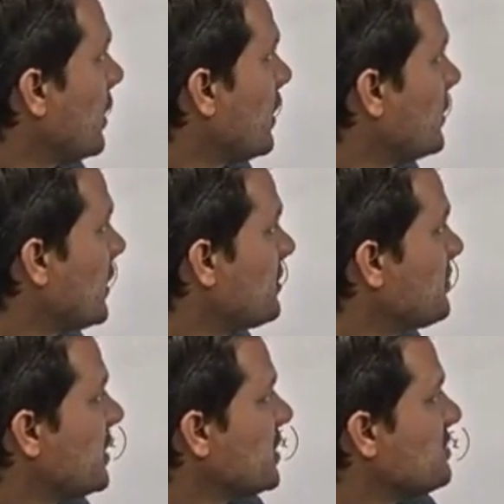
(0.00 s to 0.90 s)
And
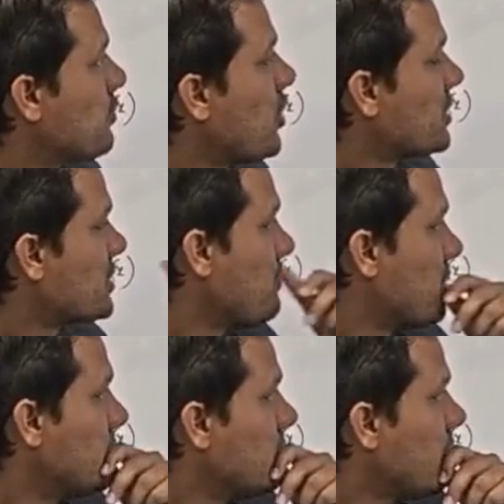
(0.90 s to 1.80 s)
let me take a small
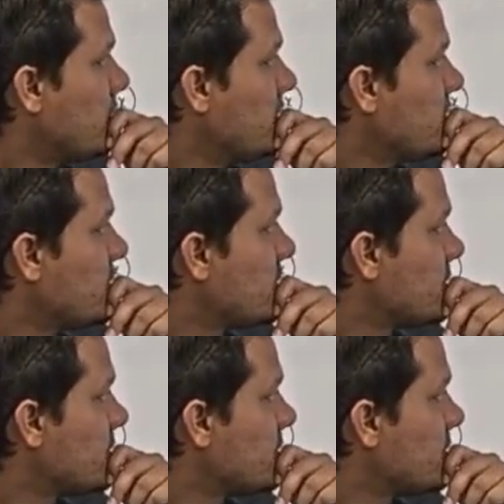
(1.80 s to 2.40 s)
example of this.